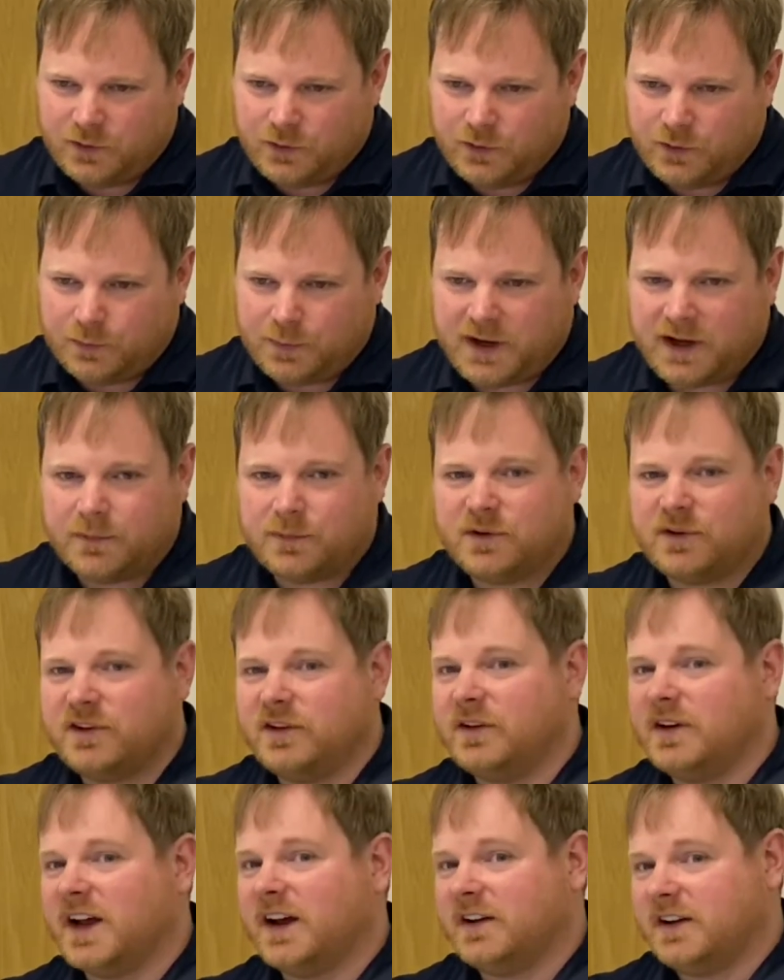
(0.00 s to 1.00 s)
or perhaps
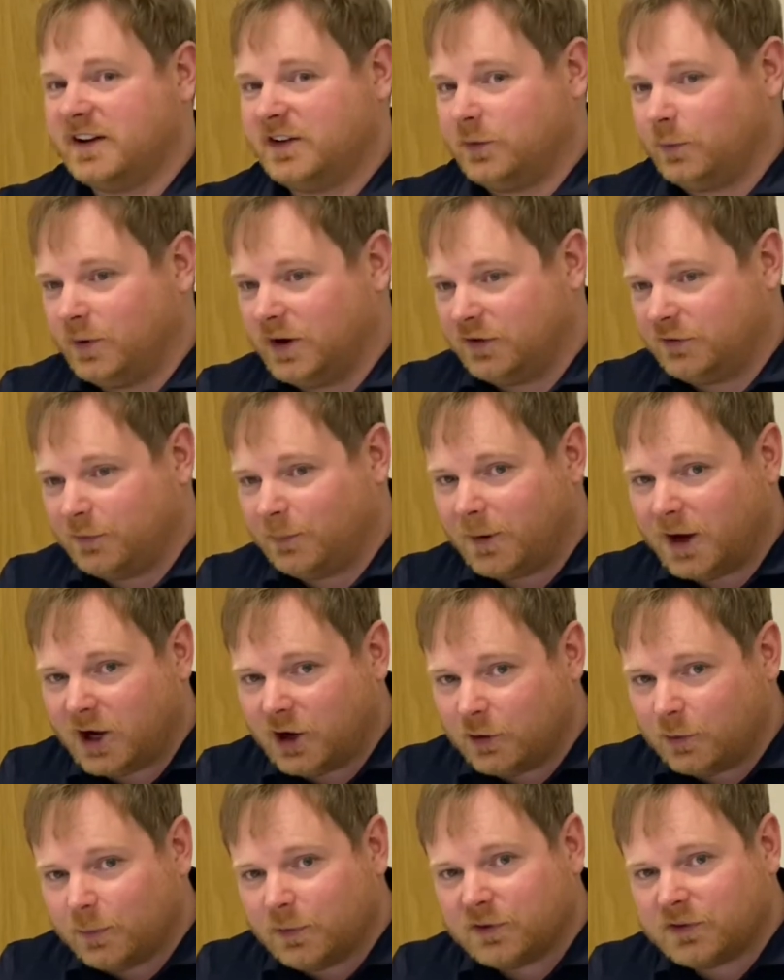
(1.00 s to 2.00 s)
you now need to work from
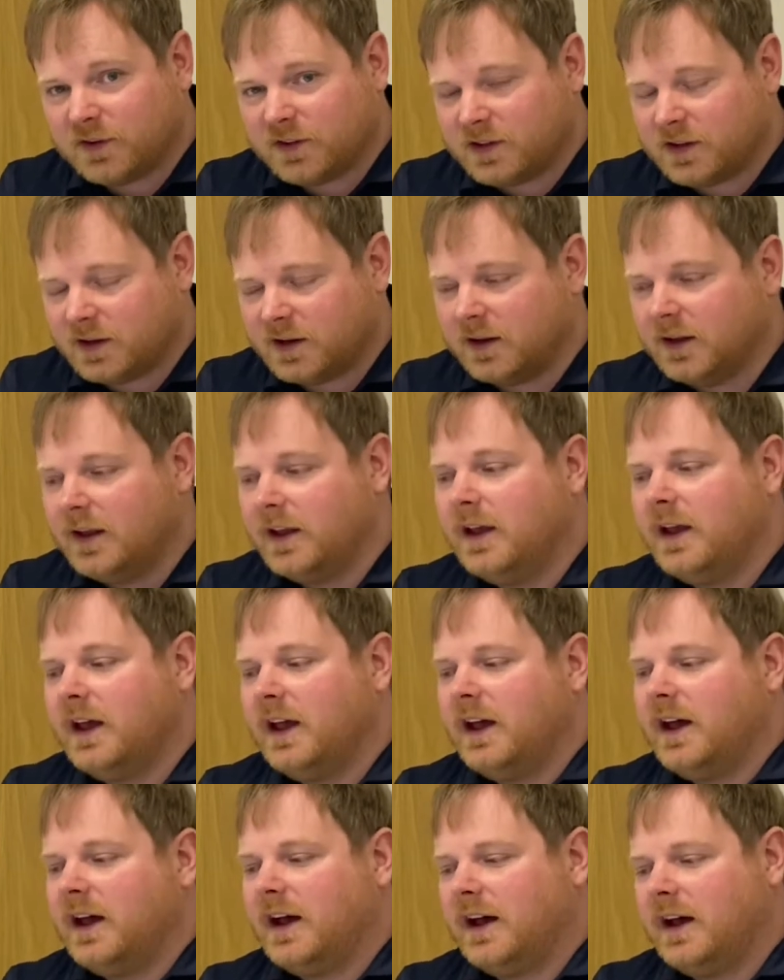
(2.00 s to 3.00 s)
home or something,
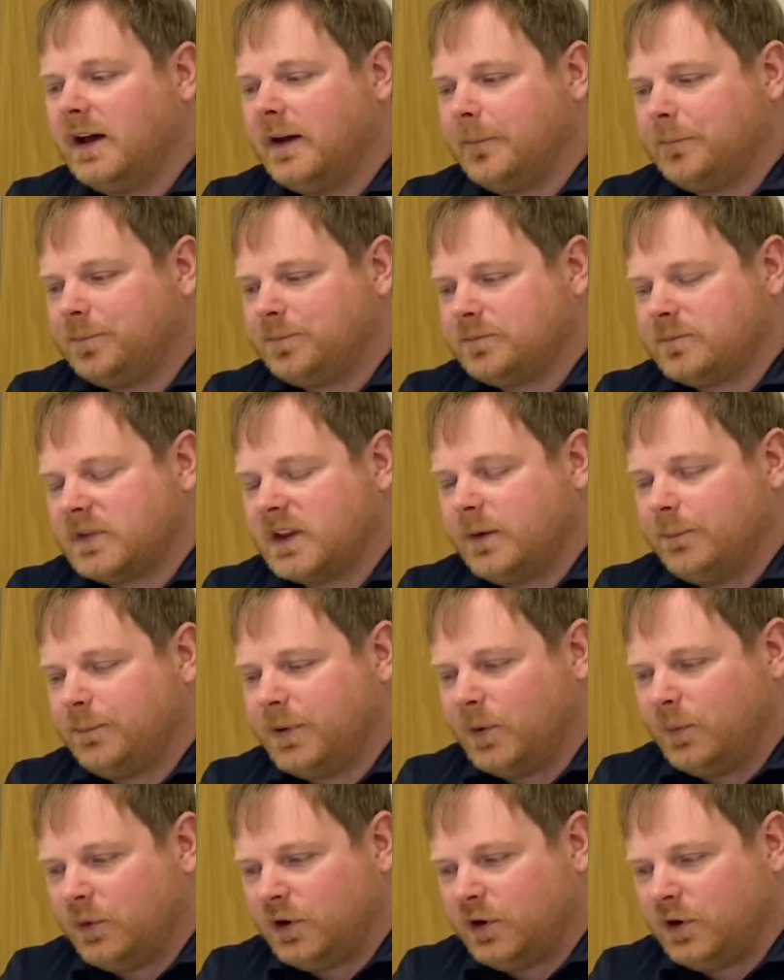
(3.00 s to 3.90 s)
but what